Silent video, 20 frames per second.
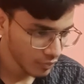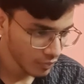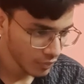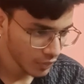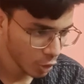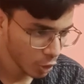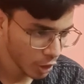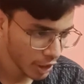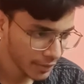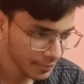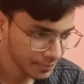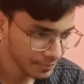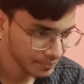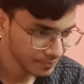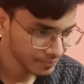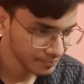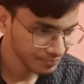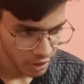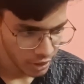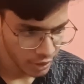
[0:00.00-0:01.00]
Okay,
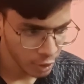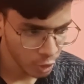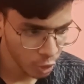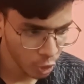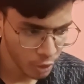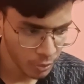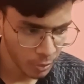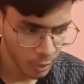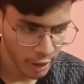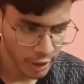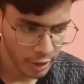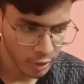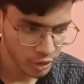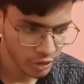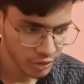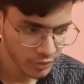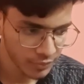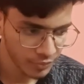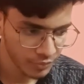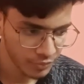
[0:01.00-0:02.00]
Node
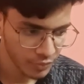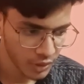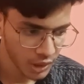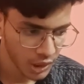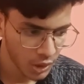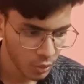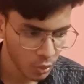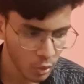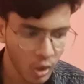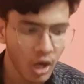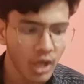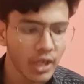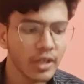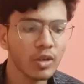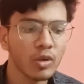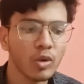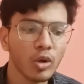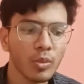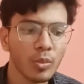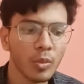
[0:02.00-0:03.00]
modules. What
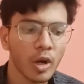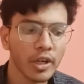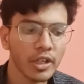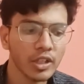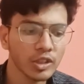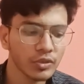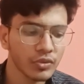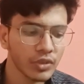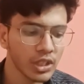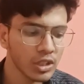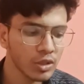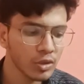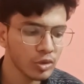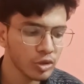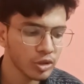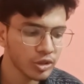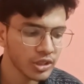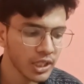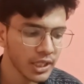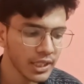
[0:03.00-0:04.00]
Node modules will do
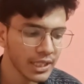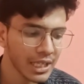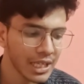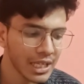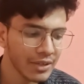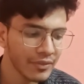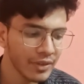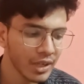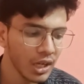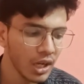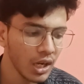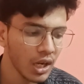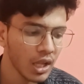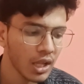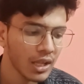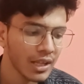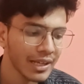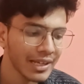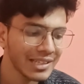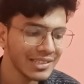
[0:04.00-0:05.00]
is that it will
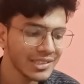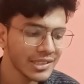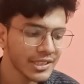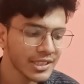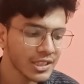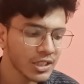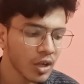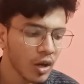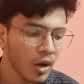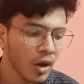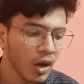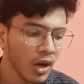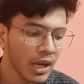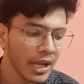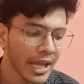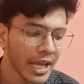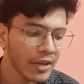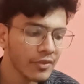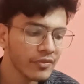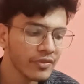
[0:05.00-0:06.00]
install
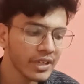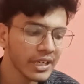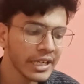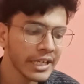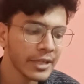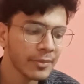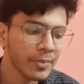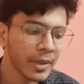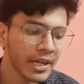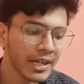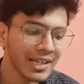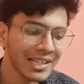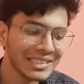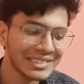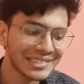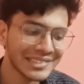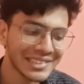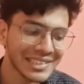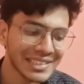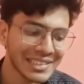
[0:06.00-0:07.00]
every
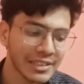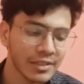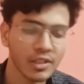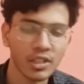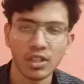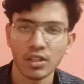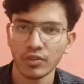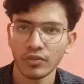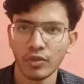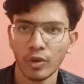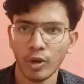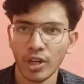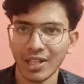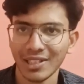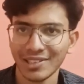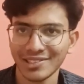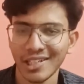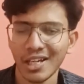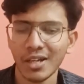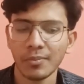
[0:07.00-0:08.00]
dependency. For
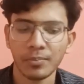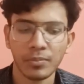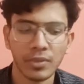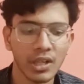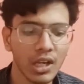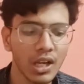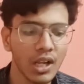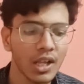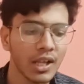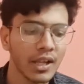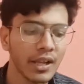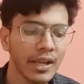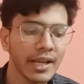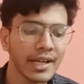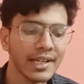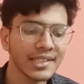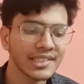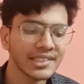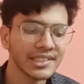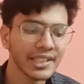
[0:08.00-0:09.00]
example,
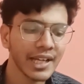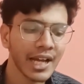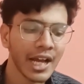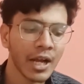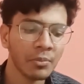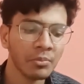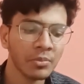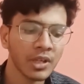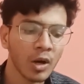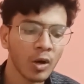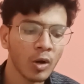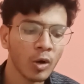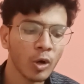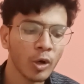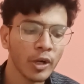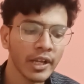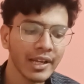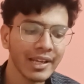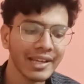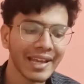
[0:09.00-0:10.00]
let's say I am
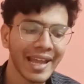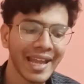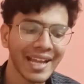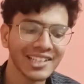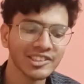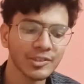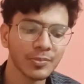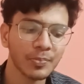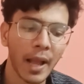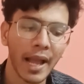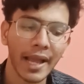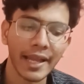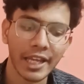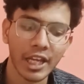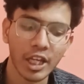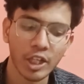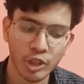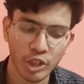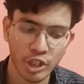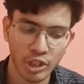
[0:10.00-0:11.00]
downloading X
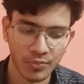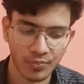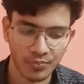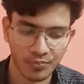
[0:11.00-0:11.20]
package,